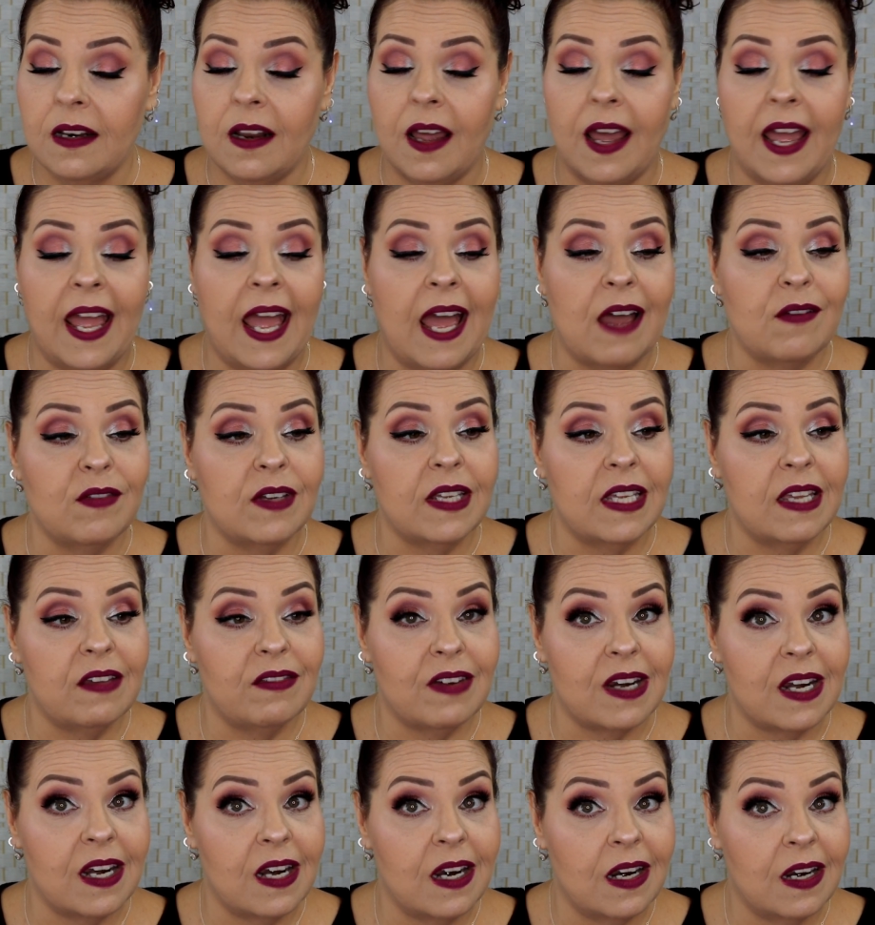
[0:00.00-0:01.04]
I haven't
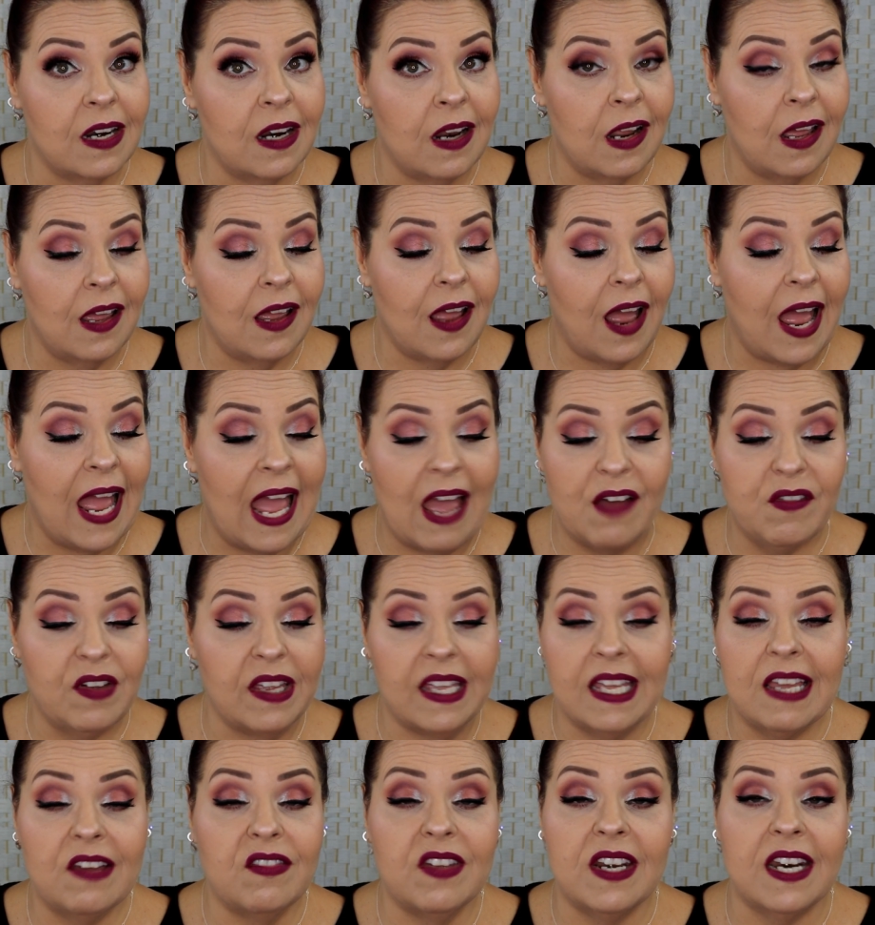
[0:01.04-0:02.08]
given it an, I haven't
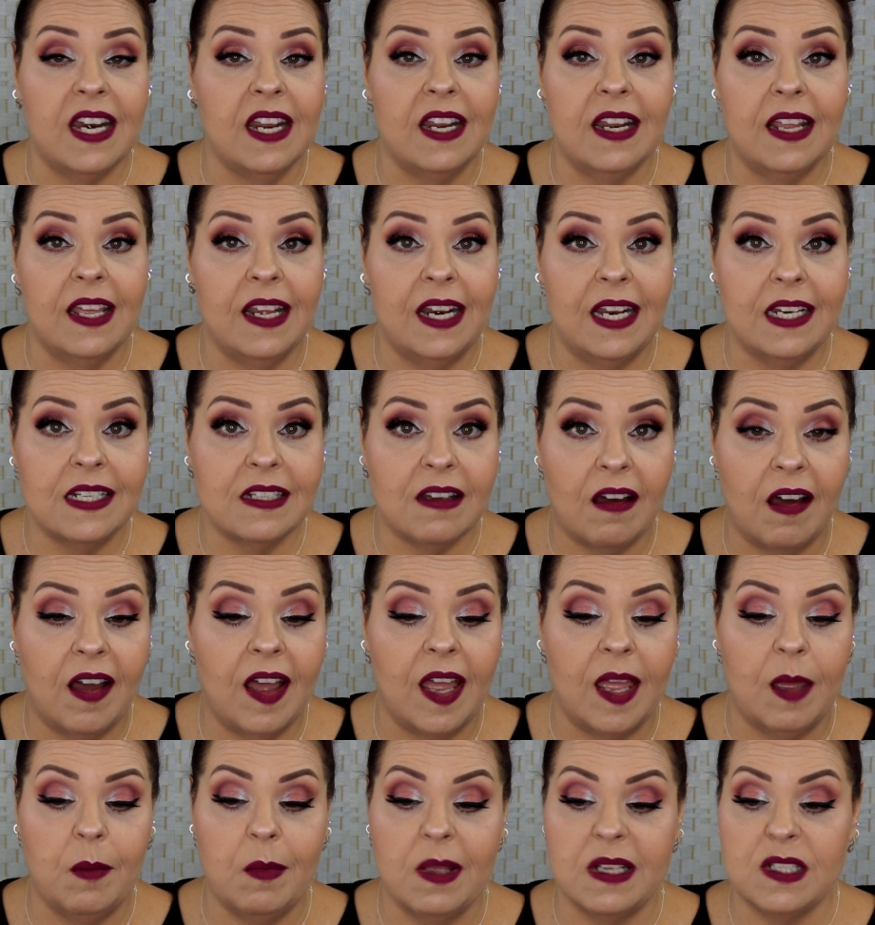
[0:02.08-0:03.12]
given it any
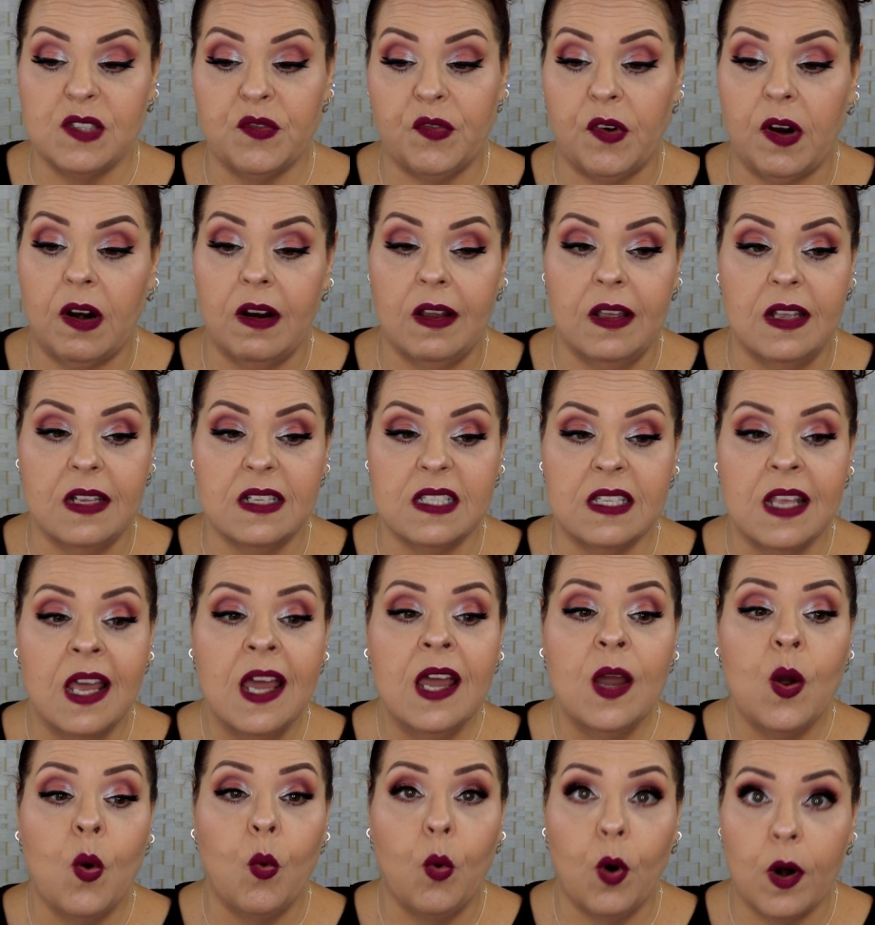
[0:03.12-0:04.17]
time as far as
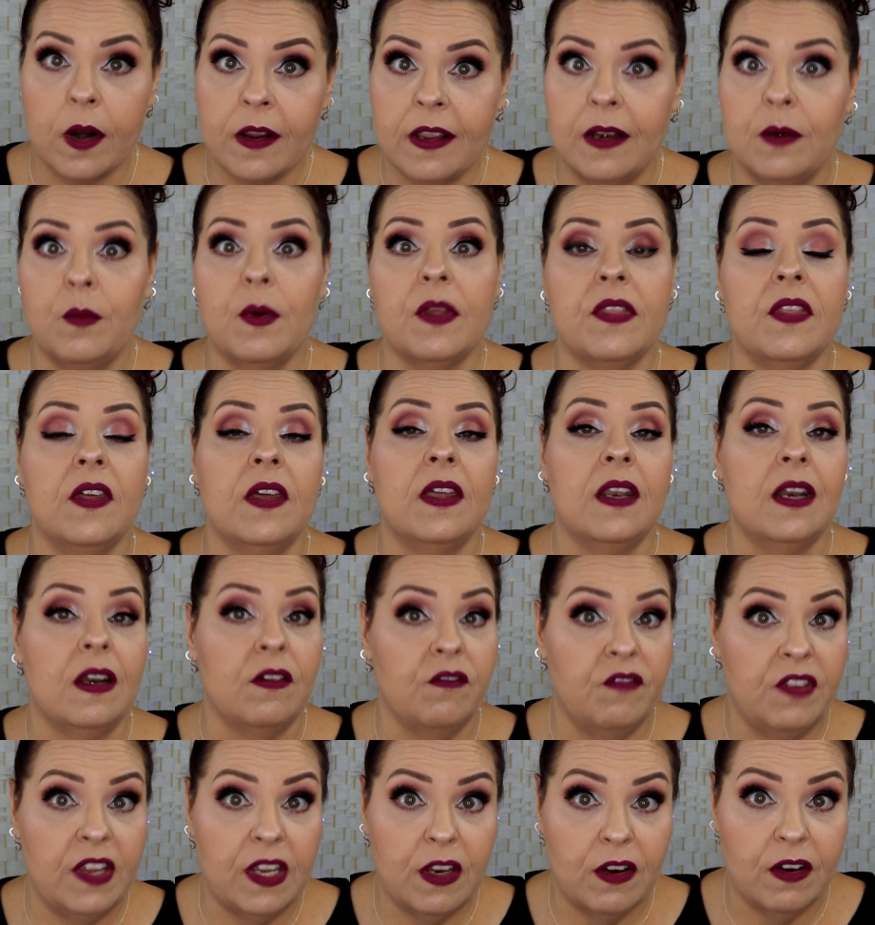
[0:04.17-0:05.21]
working with it
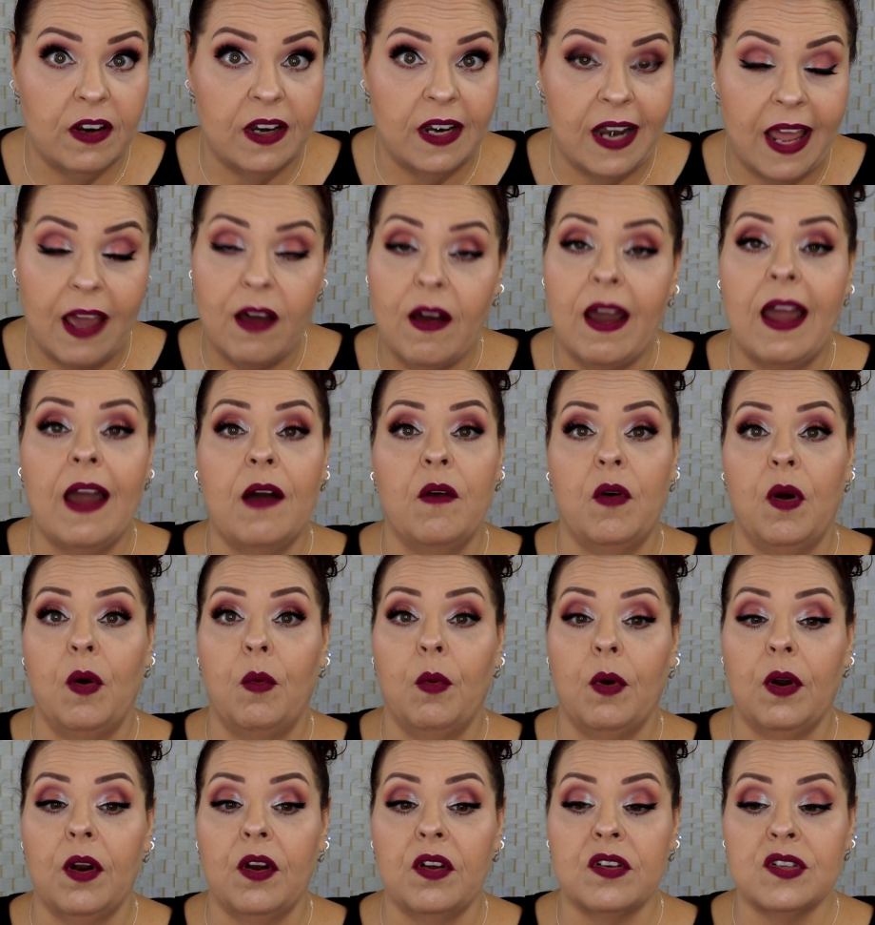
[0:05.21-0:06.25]
and figuring out how it
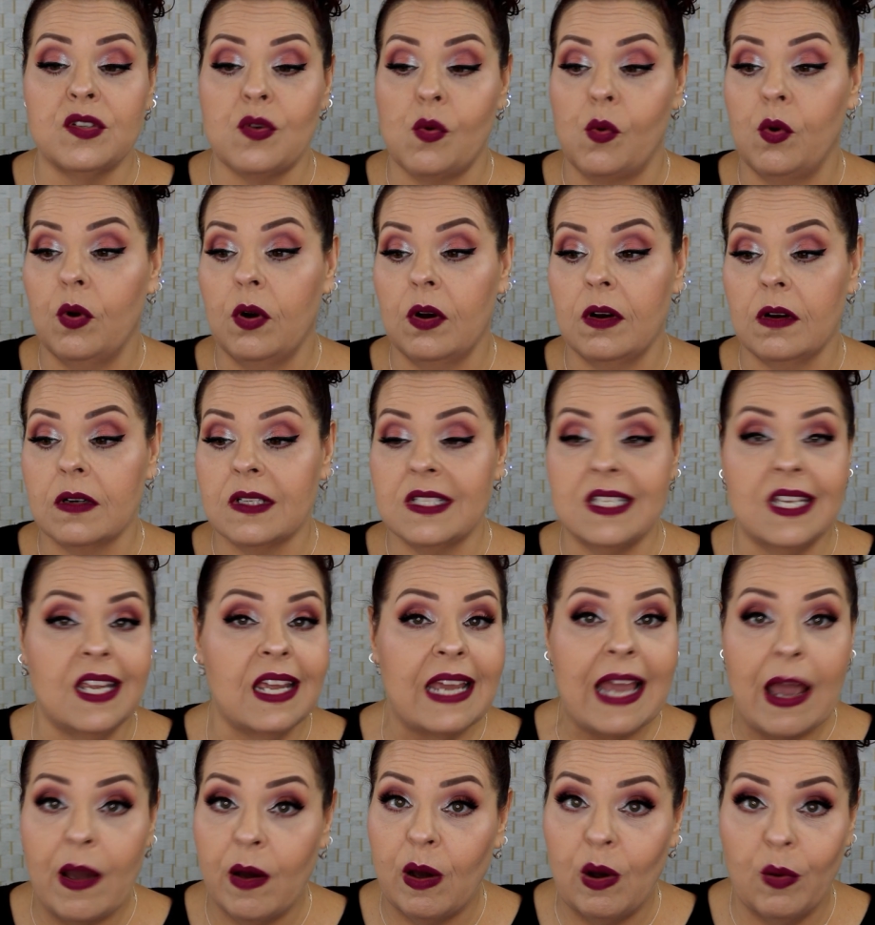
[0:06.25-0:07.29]
works or seeing
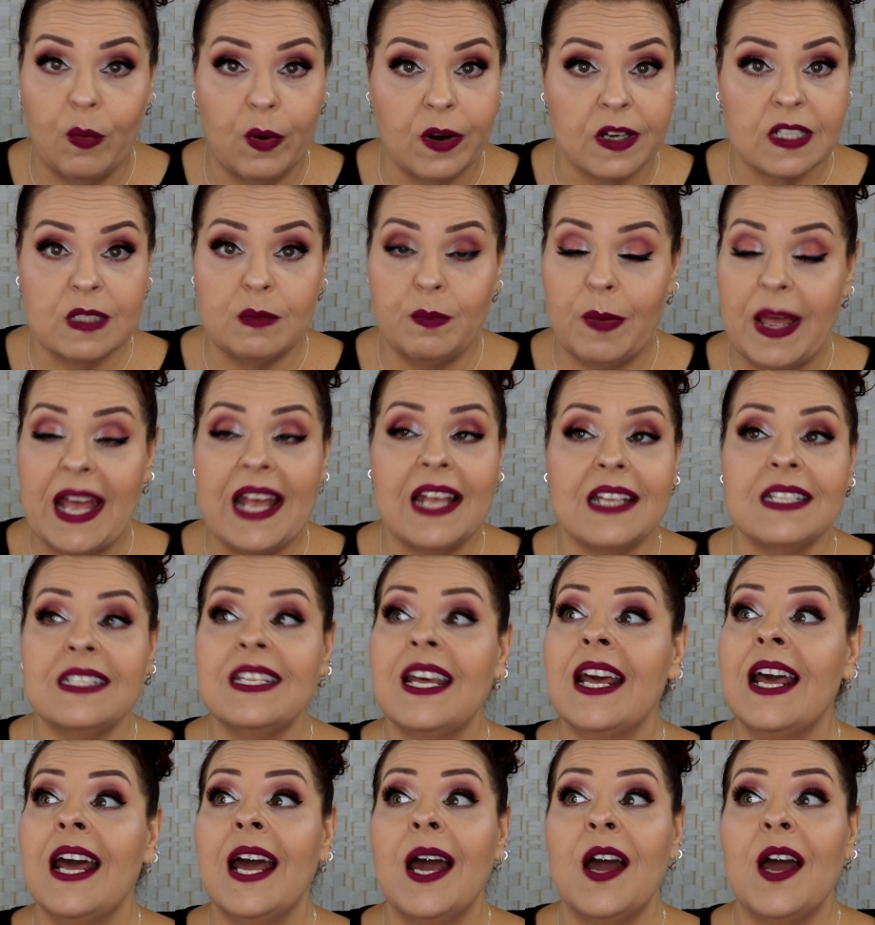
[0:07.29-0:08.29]
how it works best.